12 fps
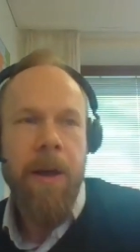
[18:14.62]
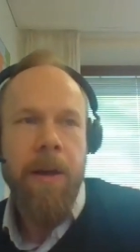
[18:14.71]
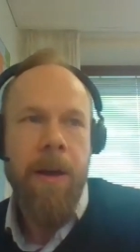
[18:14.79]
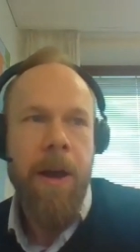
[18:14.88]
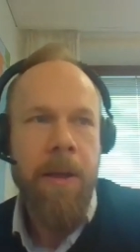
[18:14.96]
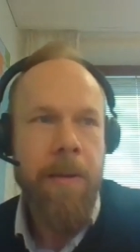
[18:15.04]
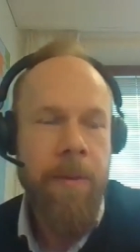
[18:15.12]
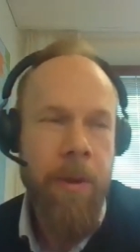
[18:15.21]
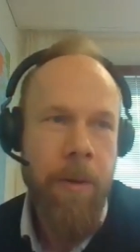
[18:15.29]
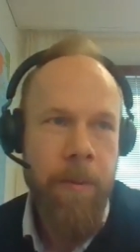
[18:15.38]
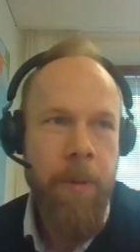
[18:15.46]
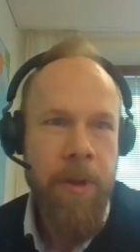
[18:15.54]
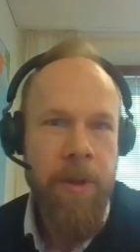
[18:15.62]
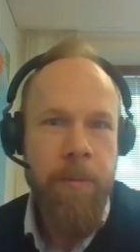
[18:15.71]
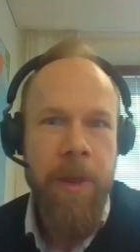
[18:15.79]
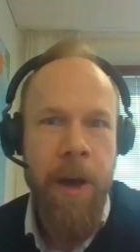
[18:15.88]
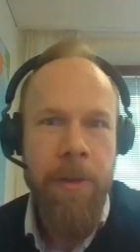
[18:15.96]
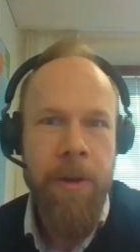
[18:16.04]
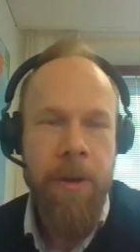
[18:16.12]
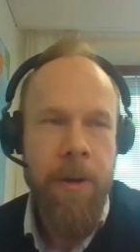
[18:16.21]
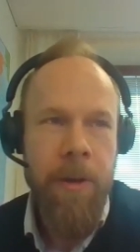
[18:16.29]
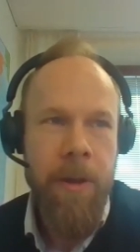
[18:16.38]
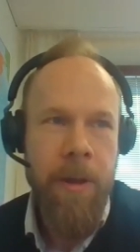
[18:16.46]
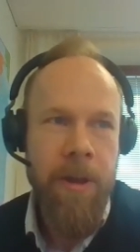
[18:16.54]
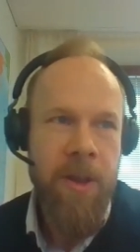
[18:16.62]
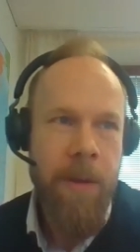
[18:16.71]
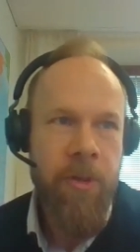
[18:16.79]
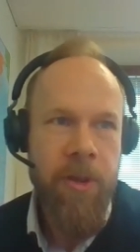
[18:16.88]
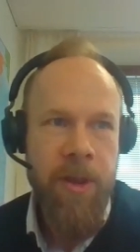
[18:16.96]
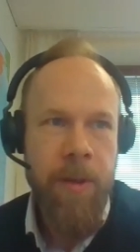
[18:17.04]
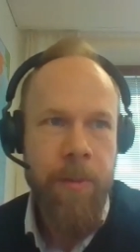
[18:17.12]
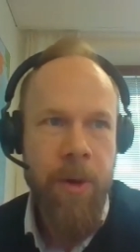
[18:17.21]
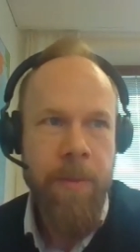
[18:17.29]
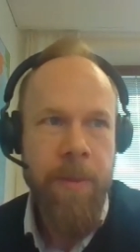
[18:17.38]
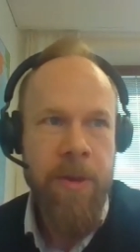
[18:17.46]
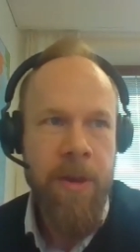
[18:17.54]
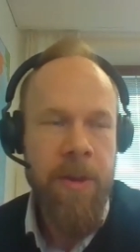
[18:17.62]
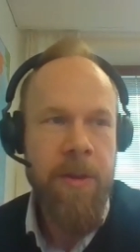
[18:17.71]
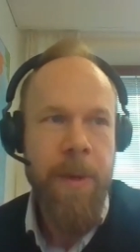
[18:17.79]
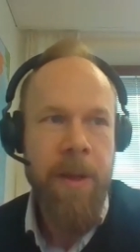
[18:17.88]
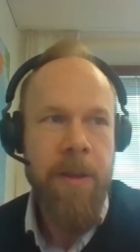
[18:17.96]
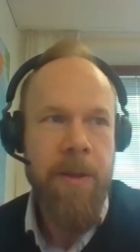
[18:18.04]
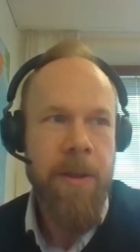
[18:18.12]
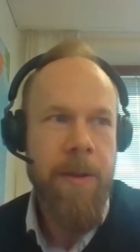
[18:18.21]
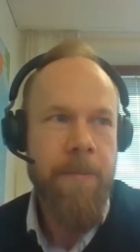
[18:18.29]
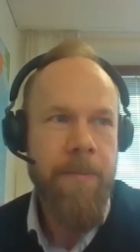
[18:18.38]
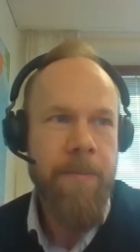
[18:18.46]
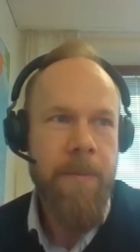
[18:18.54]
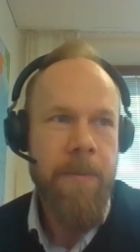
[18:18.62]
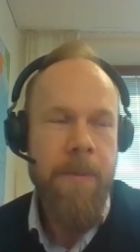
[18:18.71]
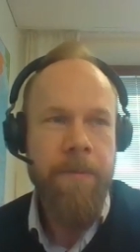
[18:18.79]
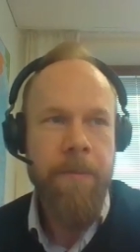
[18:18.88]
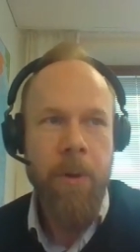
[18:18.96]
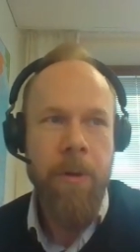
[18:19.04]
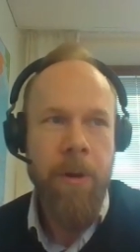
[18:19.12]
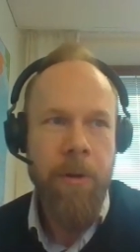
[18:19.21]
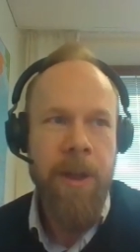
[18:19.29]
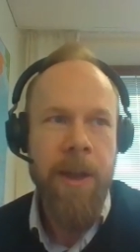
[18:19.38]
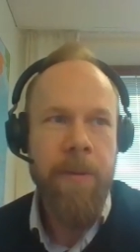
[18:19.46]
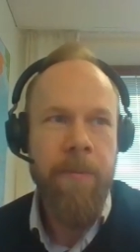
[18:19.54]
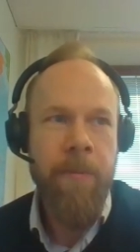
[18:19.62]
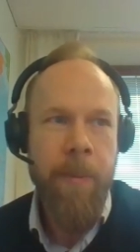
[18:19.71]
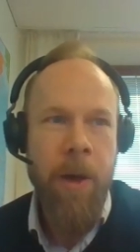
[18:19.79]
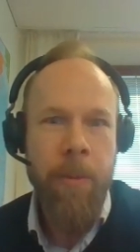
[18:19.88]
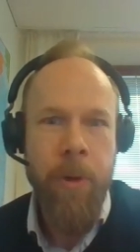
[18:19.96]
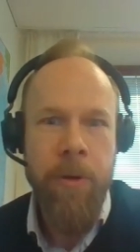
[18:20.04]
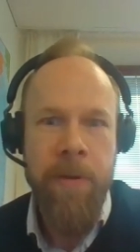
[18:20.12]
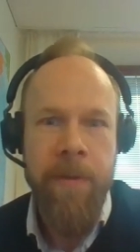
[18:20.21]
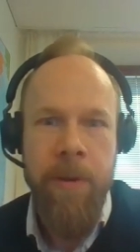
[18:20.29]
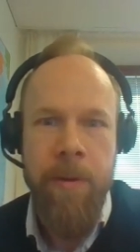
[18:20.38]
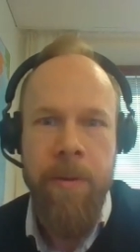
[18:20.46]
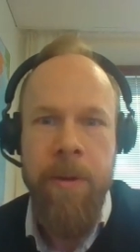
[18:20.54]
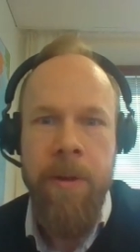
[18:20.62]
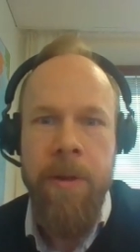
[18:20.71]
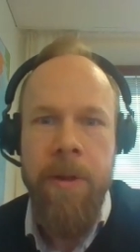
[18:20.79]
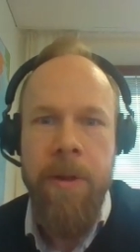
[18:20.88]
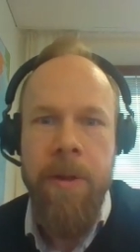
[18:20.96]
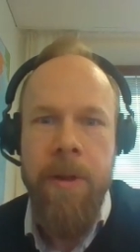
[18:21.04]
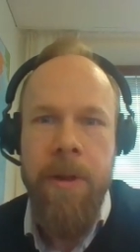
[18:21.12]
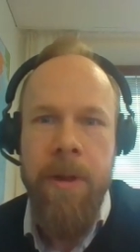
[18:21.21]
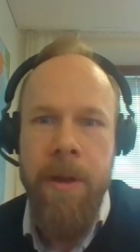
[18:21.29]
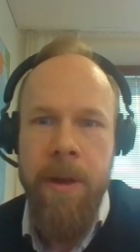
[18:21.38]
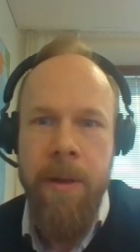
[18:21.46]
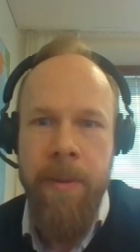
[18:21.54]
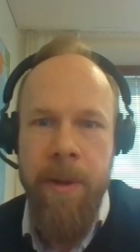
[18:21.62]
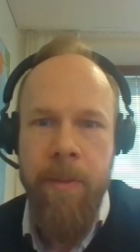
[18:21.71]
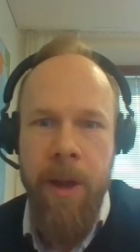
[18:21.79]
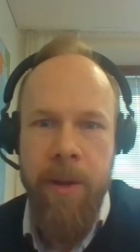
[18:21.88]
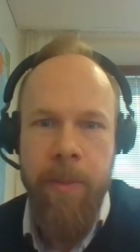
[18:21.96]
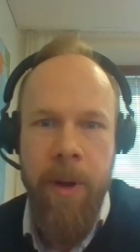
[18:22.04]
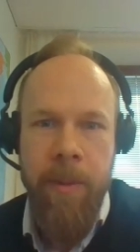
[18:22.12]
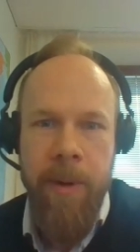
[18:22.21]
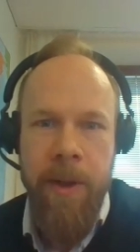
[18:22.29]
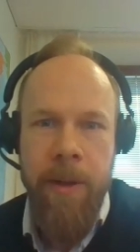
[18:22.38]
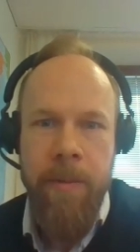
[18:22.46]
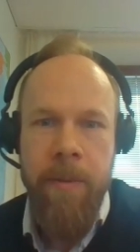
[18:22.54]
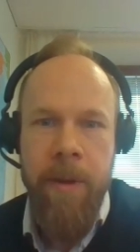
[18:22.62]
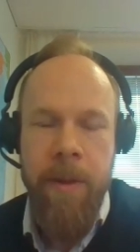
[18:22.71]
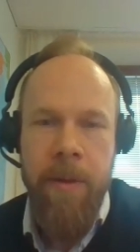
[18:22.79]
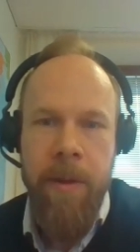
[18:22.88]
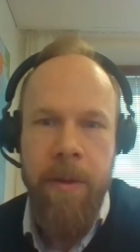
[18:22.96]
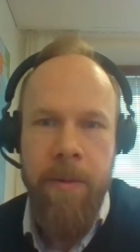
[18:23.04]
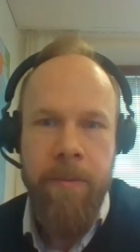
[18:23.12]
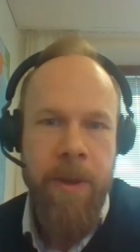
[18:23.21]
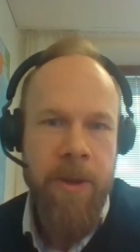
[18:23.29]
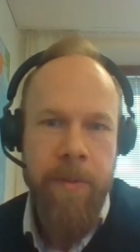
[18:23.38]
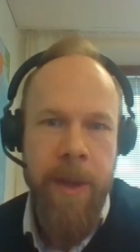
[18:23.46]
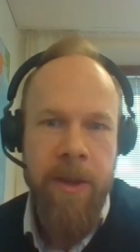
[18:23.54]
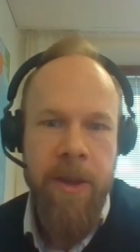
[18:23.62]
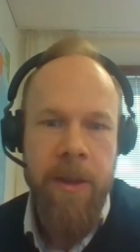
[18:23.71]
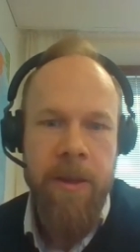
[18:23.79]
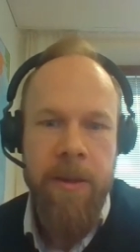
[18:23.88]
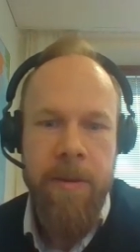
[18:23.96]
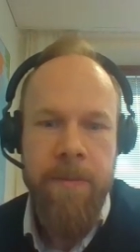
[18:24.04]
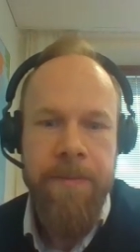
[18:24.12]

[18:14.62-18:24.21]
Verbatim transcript: uh, uh, you know, with, with other assumptions, other premises, but um, looking at from our point of view, um, it, it probably doesn't make sense.